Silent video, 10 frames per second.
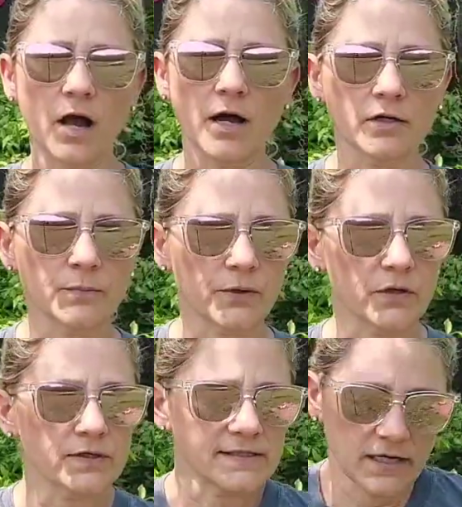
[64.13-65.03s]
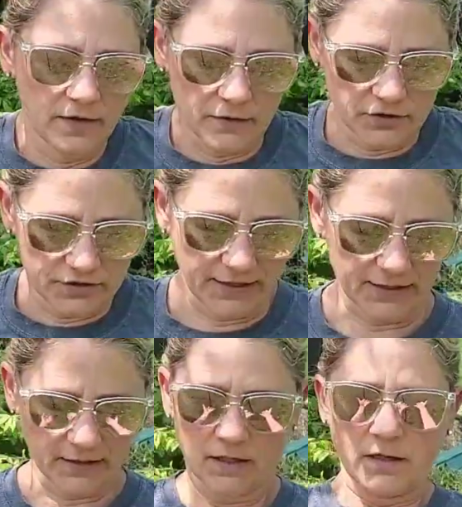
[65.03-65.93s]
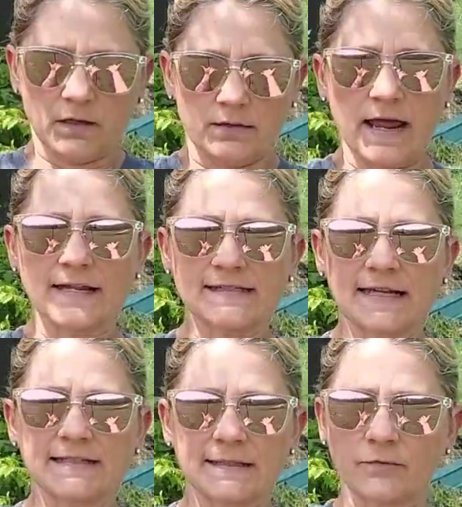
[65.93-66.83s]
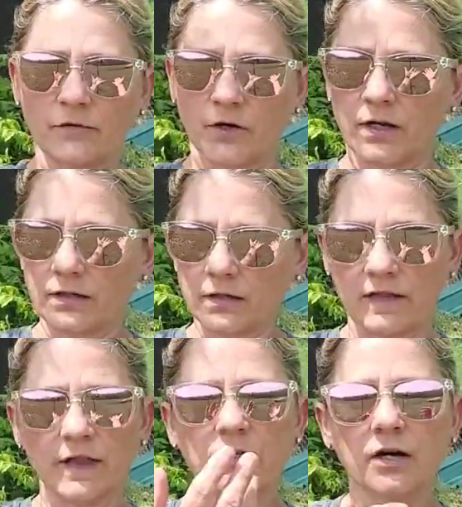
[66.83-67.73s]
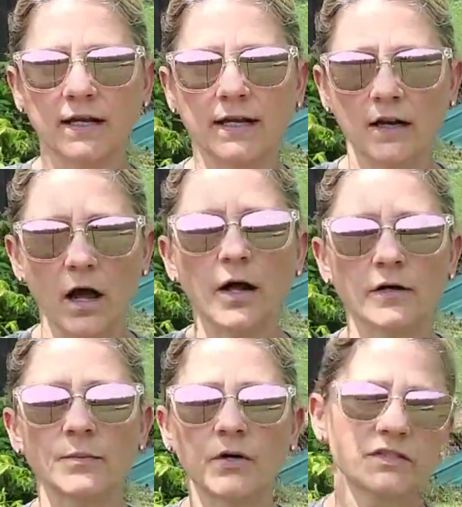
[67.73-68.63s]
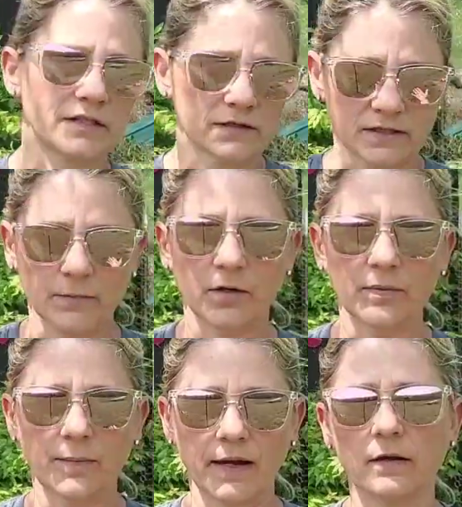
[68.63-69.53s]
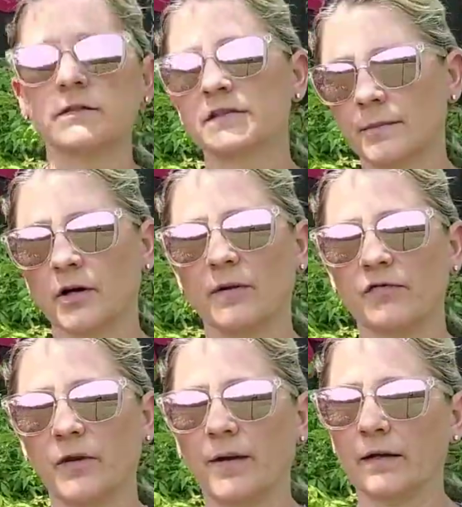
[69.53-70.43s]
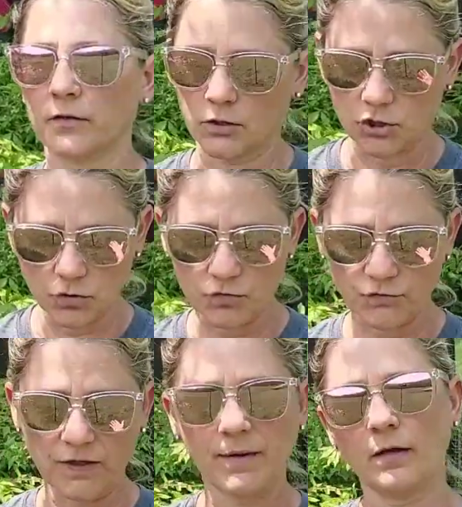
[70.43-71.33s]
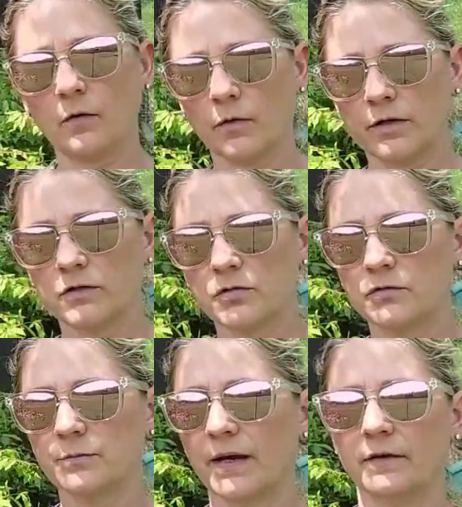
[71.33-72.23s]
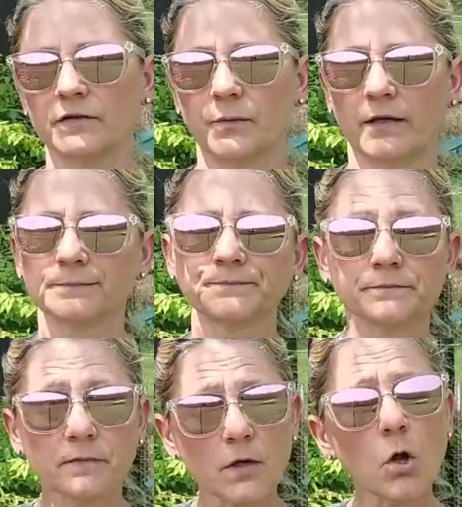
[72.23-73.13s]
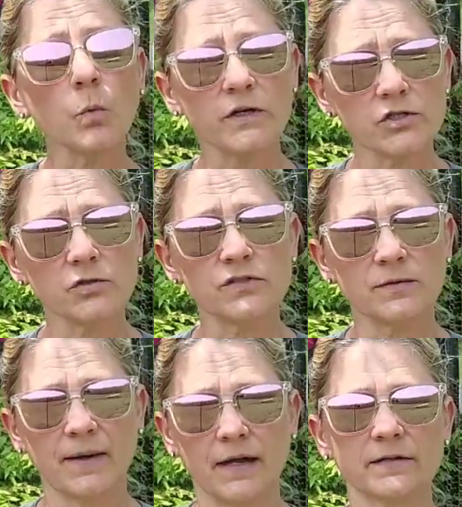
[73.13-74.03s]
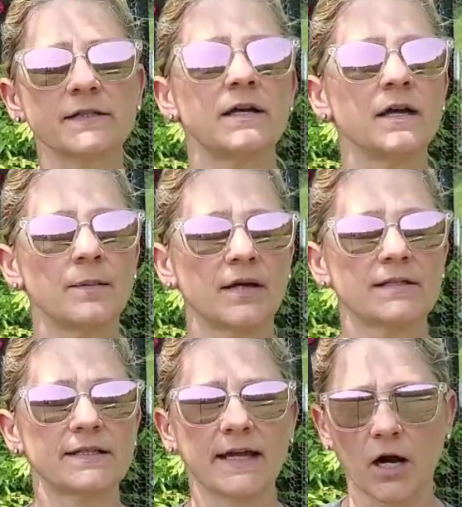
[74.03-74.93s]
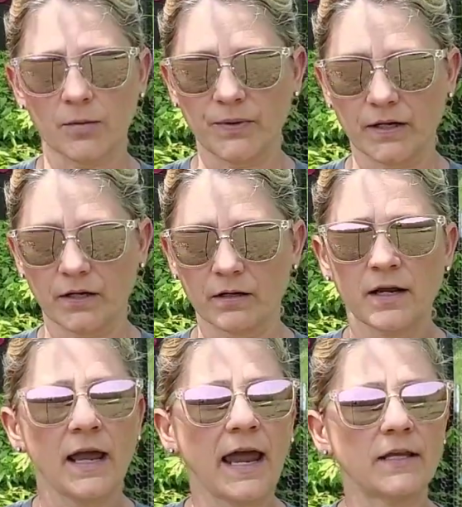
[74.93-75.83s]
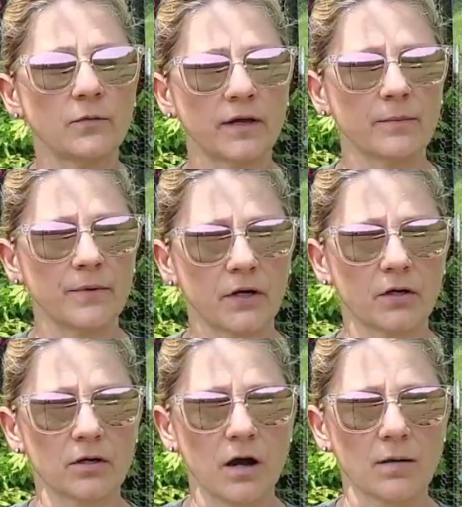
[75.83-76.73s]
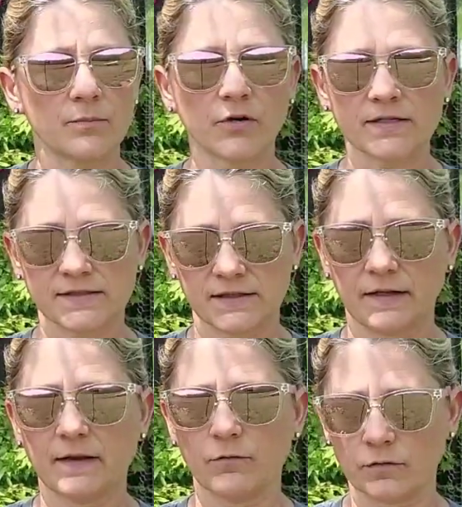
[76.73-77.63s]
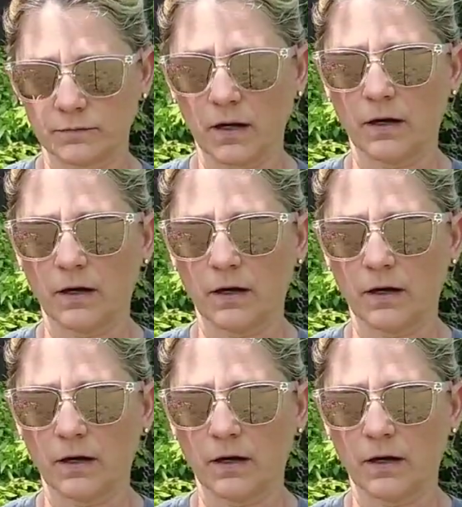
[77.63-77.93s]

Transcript: 100 birds. They're just gonna not sex them for you, and then you're gonna get out 100 birds, and then some are gonna be male, some are gonna be female. You can choose female, or you can choose male as well. We choose the males because they are bigger, and you'll get bigger breasts, and they will